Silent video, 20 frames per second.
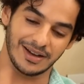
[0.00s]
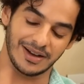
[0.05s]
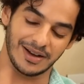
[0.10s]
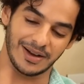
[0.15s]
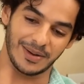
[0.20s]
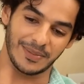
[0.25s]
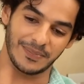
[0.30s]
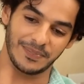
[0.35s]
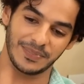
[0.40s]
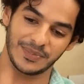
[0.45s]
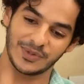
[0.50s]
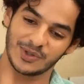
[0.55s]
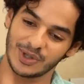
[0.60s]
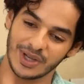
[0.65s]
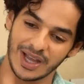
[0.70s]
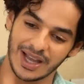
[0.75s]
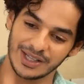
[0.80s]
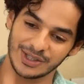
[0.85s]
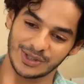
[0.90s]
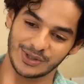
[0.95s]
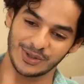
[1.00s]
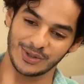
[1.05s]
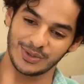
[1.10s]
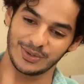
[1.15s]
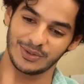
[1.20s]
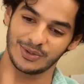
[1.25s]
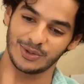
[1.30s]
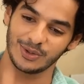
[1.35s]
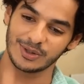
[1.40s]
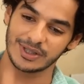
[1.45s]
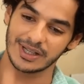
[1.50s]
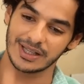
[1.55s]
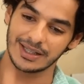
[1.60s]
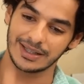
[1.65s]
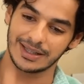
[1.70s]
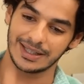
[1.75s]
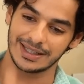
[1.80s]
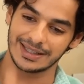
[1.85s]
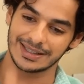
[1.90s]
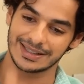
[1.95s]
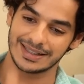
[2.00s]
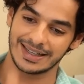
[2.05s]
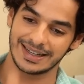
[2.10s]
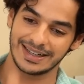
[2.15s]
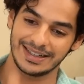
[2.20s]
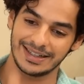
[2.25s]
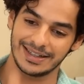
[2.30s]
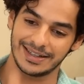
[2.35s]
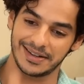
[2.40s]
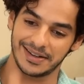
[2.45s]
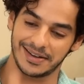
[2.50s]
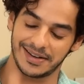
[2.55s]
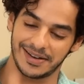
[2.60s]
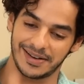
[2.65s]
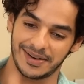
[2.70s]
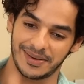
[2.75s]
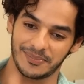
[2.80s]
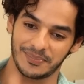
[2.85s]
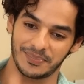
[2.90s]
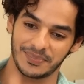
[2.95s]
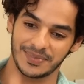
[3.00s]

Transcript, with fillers: um, so yeah, so those are the things that uh,